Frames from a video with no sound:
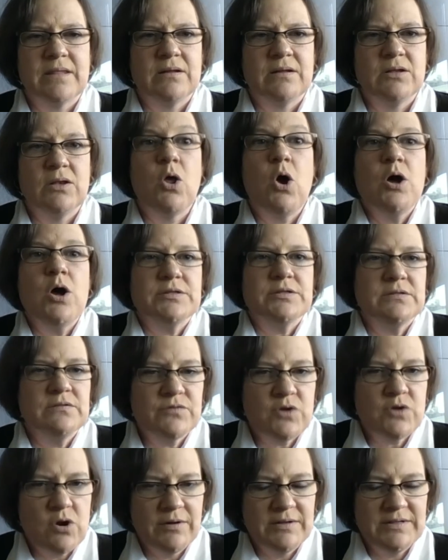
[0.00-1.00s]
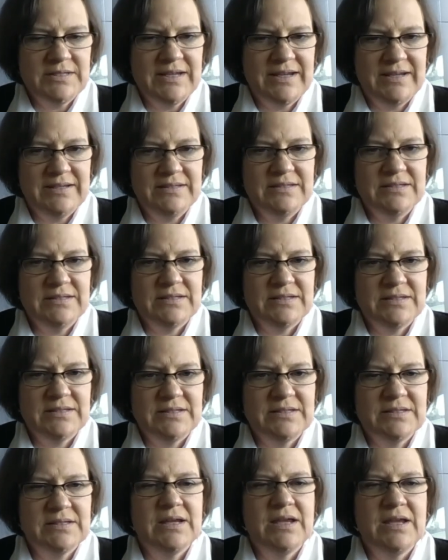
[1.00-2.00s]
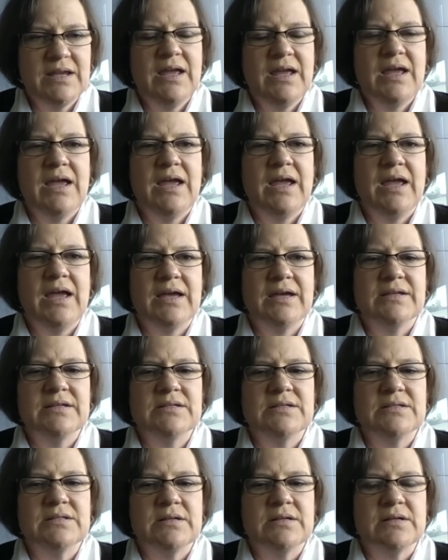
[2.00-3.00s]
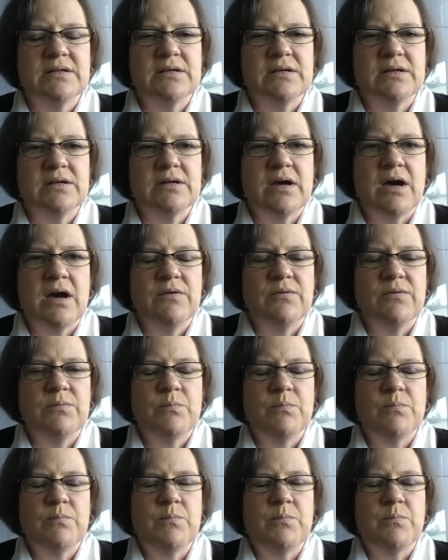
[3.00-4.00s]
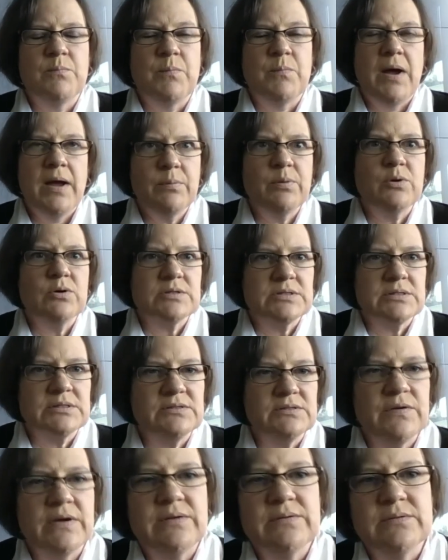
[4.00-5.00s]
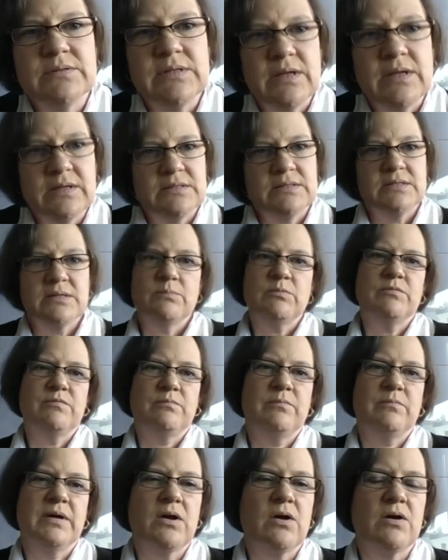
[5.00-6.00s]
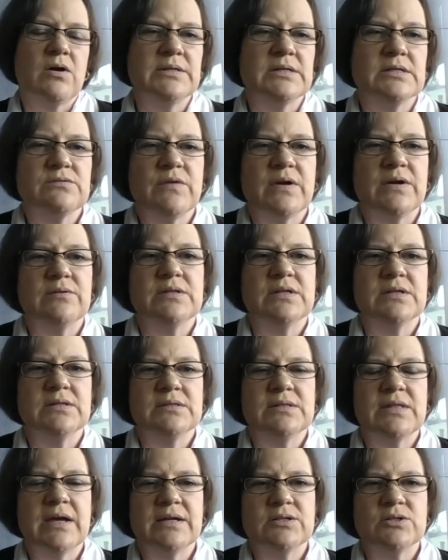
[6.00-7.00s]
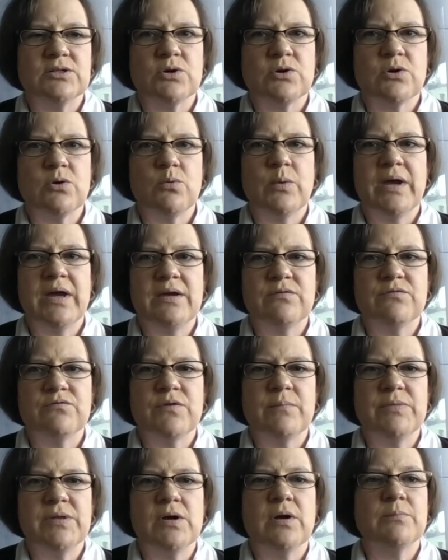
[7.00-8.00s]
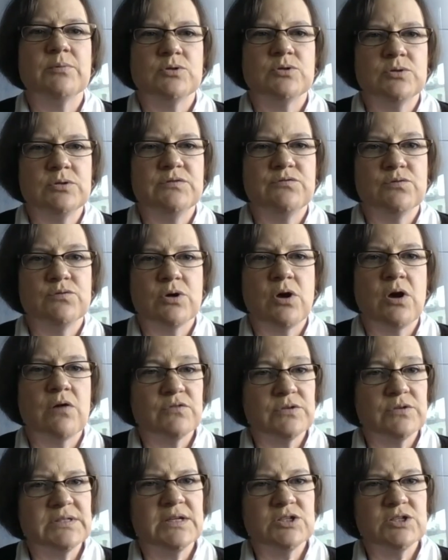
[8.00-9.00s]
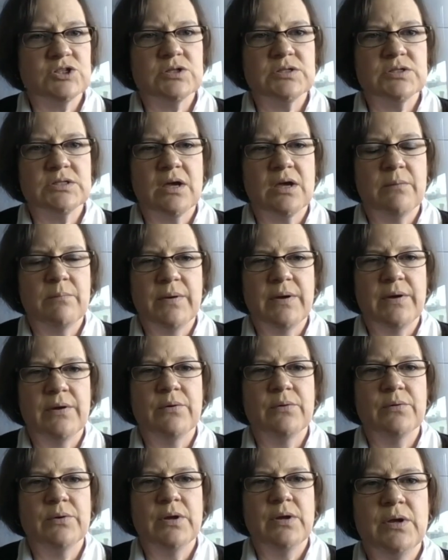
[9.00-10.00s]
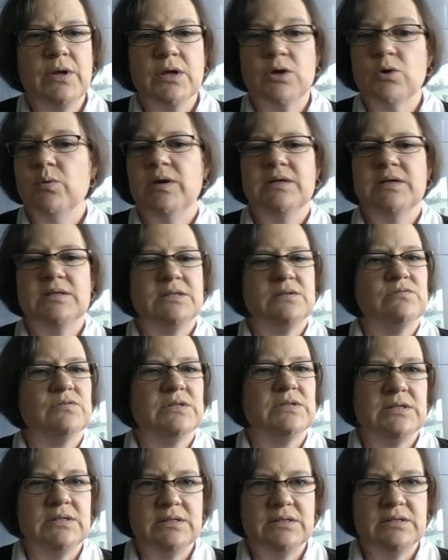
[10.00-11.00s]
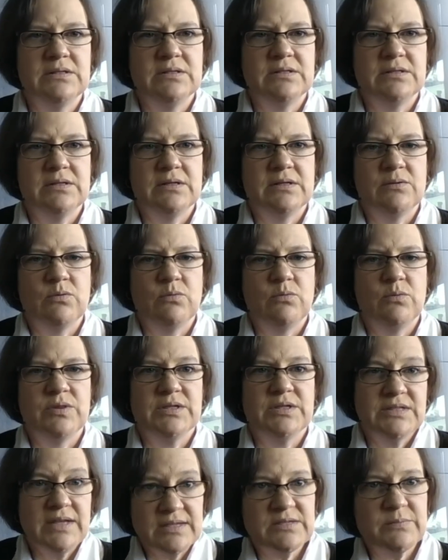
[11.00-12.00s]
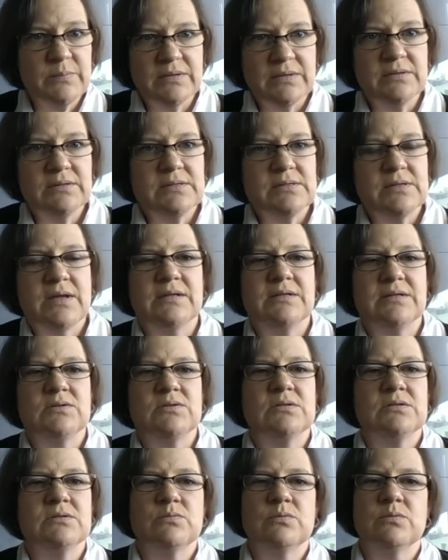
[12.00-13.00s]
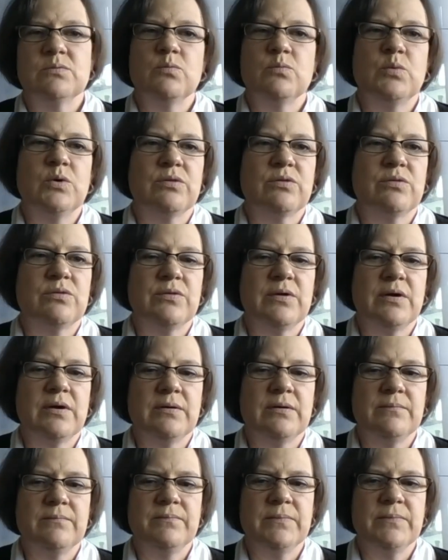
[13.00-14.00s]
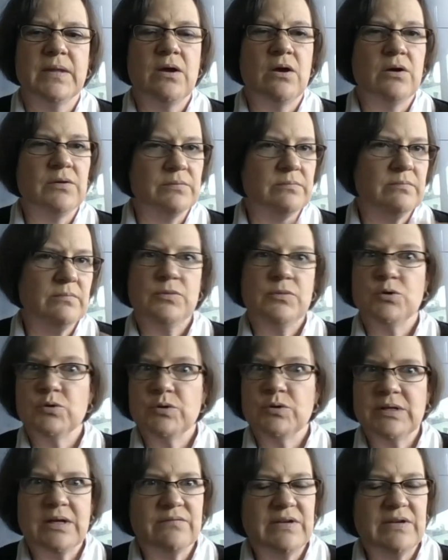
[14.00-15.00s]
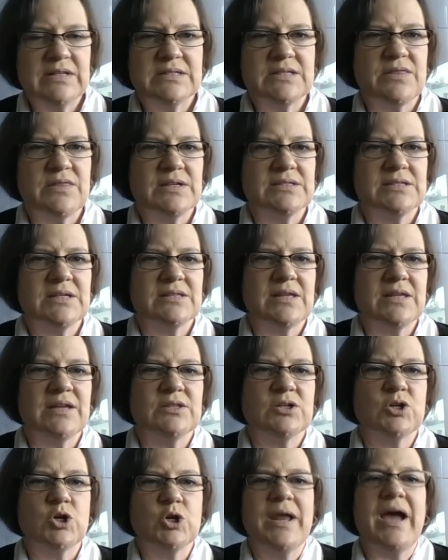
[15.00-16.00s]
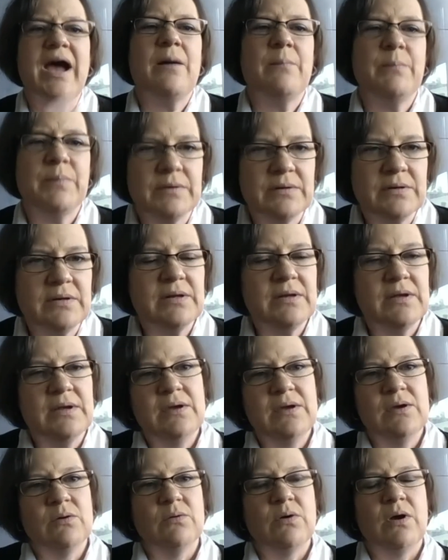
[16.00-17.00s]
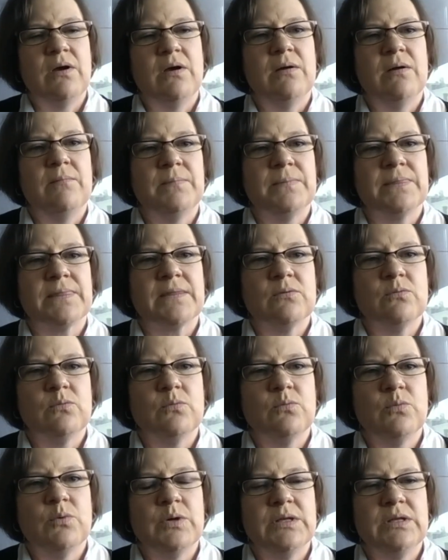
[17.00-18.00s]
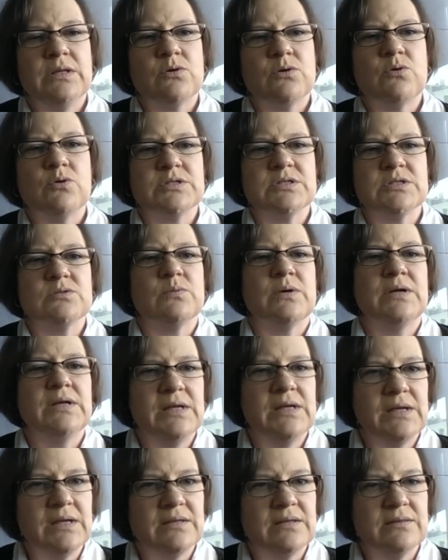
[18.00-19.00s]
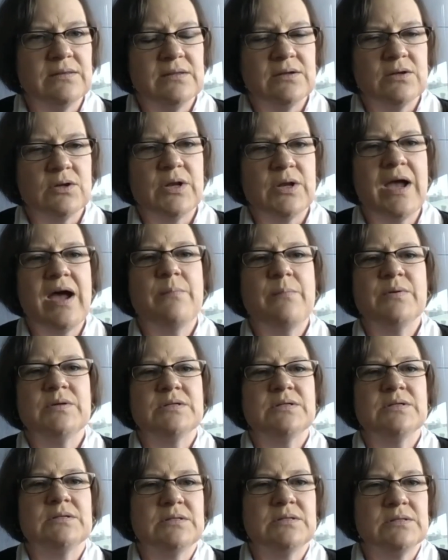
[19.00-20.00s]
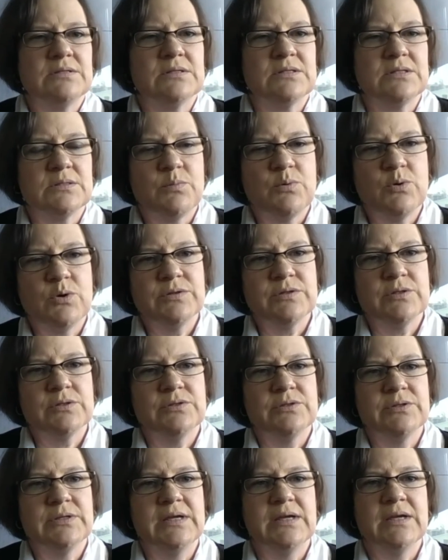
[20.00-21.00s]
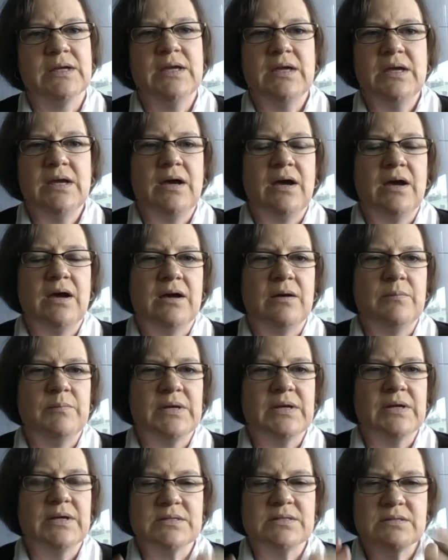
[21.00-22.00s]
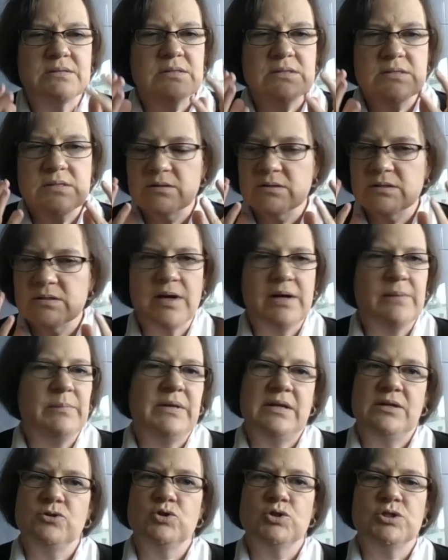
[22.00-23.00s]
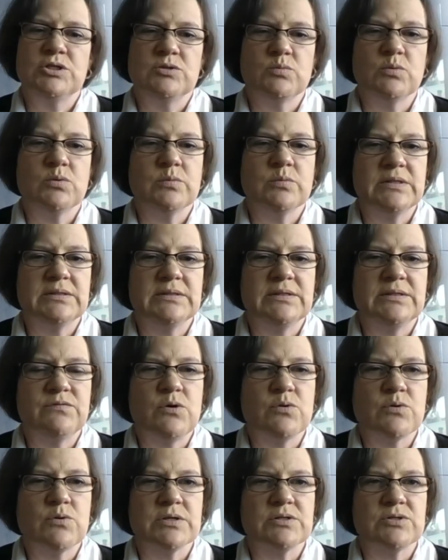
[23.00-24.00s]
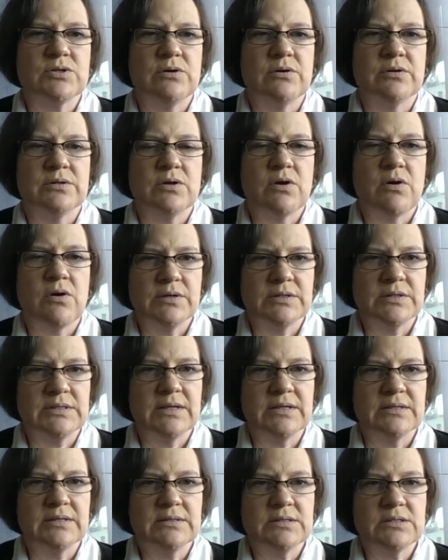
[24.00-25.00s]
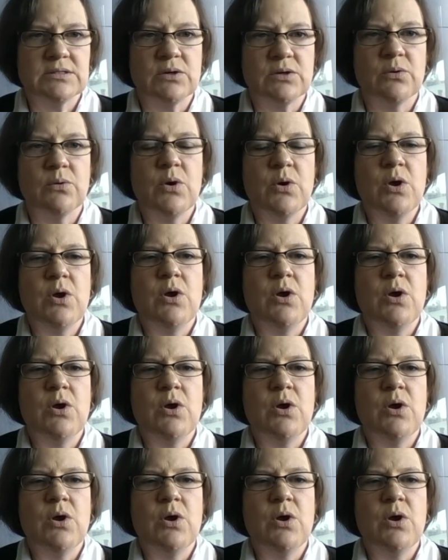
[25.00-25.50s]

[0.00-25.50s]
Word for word: lots of content and i i personally found and some of my colleagues found that that took away from the opportunity for conversations about creativity with assessment and with um, learning events and things like that that could happen um, when the course is running and that could happen to, to support the learning uh, because their time and energies were really focused on content. So